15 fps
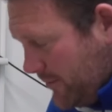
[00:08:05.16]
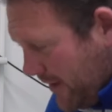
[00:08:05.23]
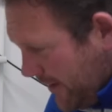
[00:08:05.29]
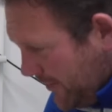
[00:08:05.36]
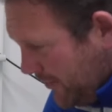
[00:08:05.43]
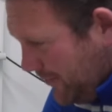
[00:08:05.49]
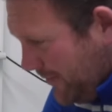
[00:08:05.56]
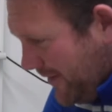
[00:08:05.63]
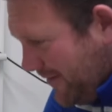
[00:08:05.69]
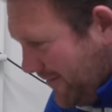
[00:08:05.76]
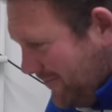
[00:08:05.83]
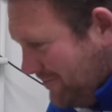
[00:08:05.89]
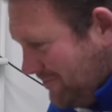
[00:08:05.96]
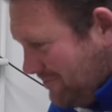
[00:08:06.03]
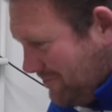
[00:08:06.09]
Yeah, not bad.
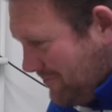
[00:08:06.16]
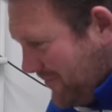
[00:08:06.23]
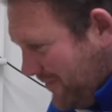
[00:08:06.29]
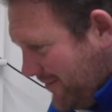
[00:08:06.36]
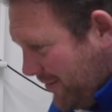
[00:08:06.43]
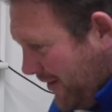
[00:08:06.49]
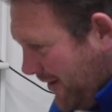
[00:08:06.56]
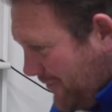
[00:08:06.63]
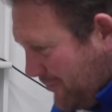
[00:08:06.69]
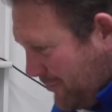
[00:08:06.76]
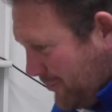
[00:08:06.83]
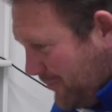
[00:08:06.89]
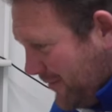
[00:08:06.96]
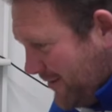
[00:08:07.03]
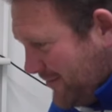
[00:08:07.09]
Tired
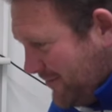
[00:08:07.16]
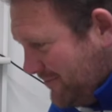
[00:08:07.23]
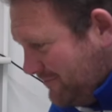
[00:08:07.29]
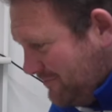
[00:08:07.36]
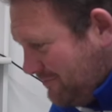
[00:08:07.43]
as always.